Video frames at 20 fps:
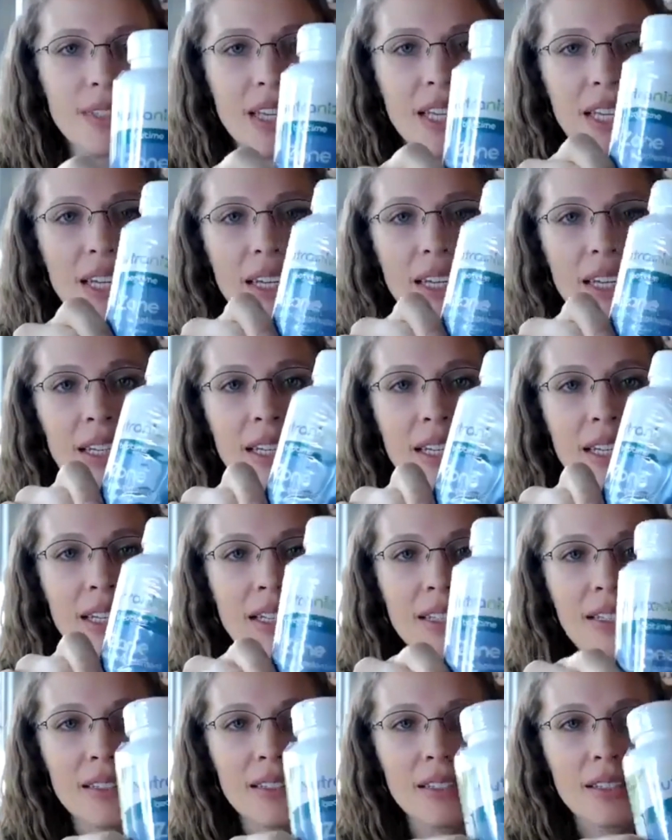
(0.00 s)
and it
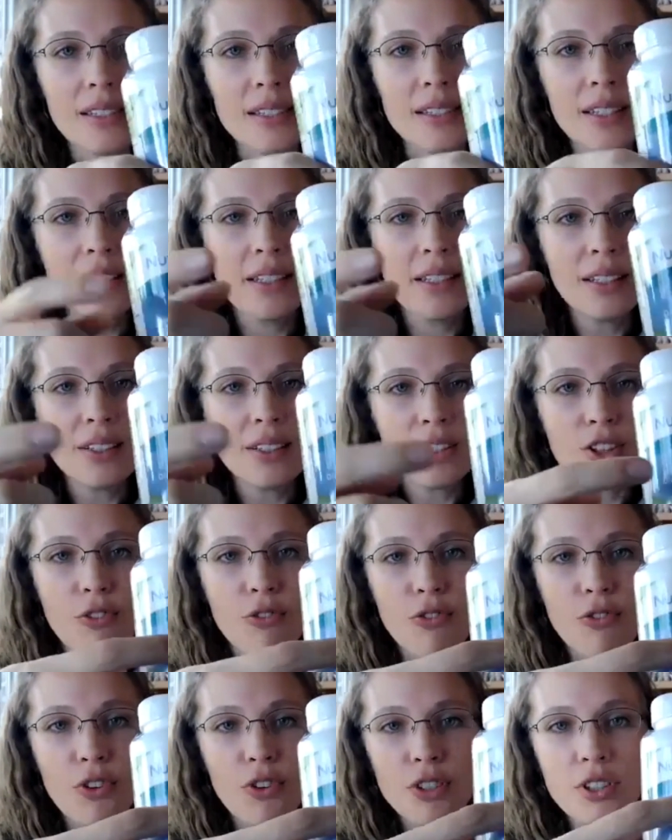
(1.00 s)
is
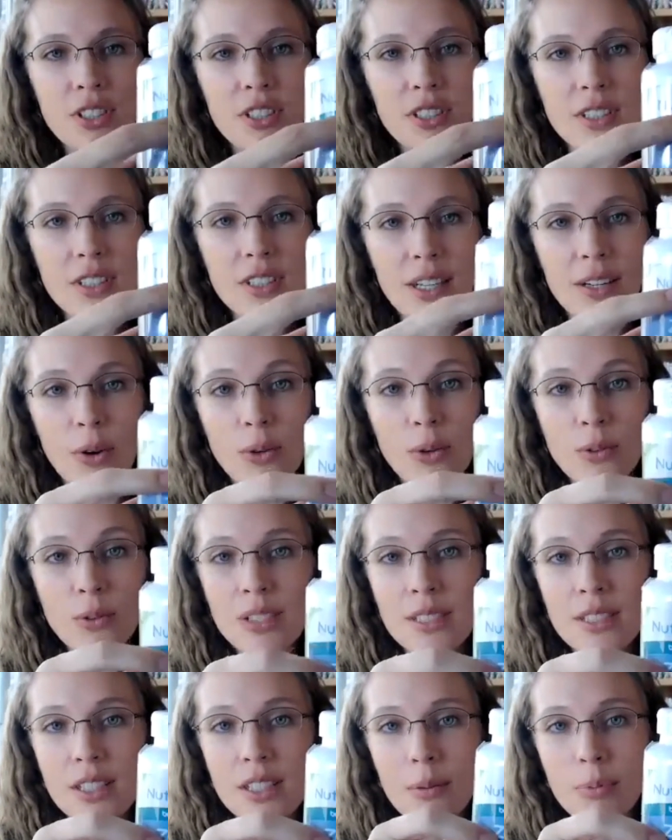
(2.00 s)
the first and only
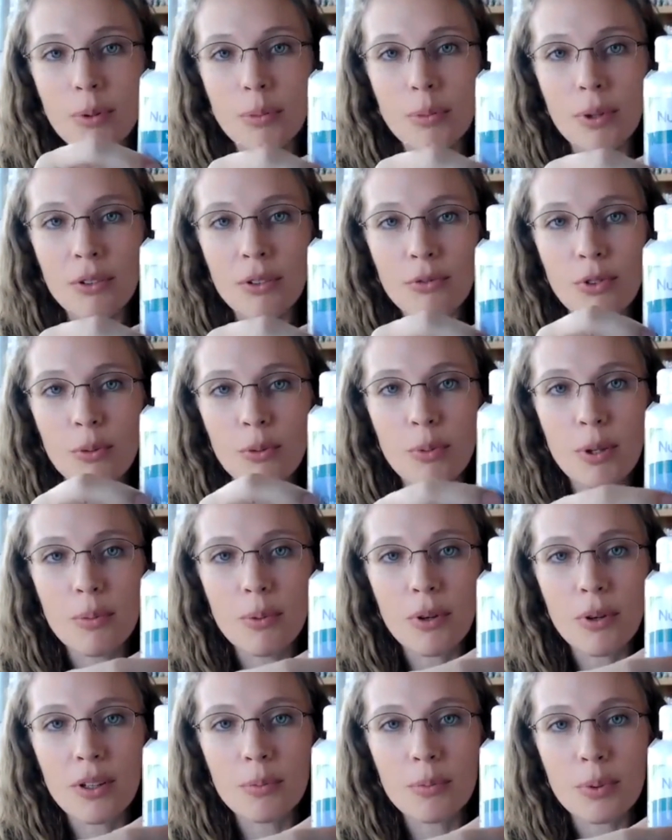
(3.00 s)
supplement for
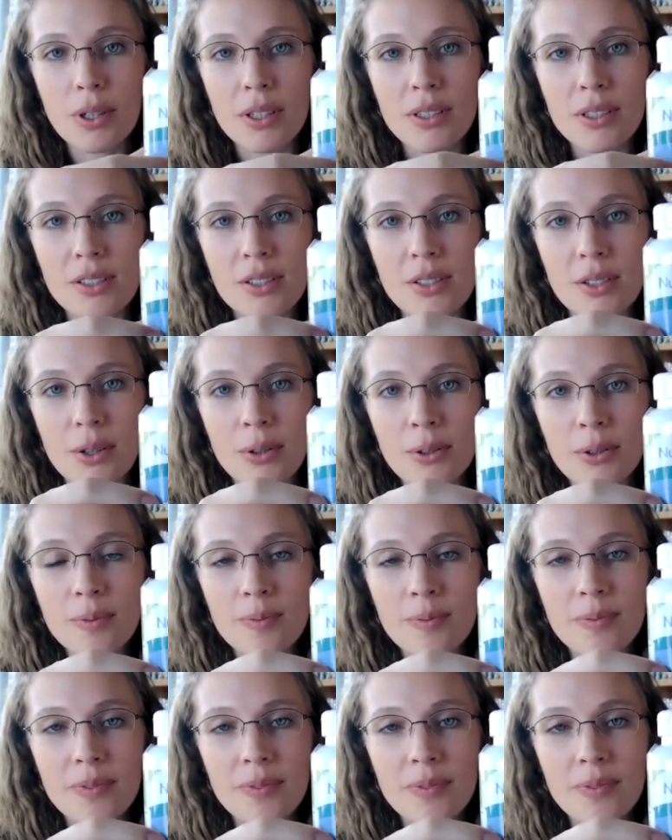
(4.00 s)
people on prednisone.